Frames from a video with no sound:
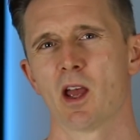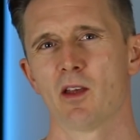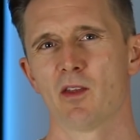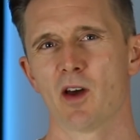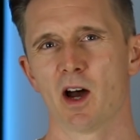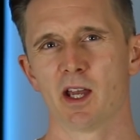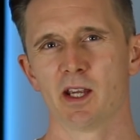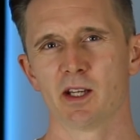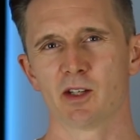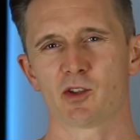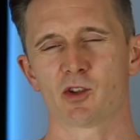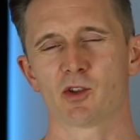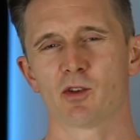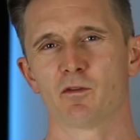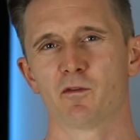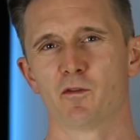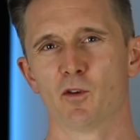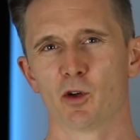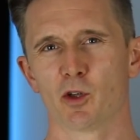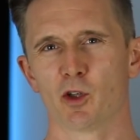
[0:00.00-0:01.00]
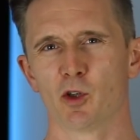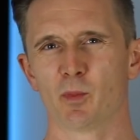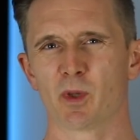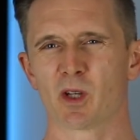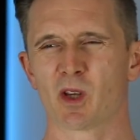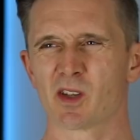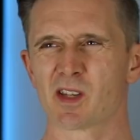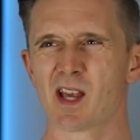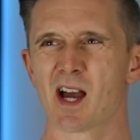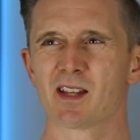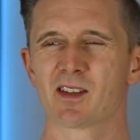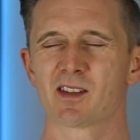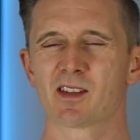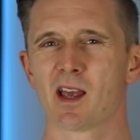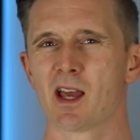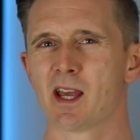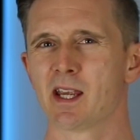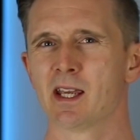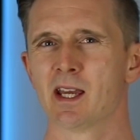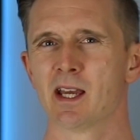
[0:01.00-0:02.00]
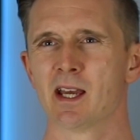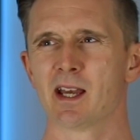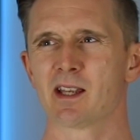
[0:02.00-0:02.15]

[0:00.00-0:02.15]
that itch for you because I'd say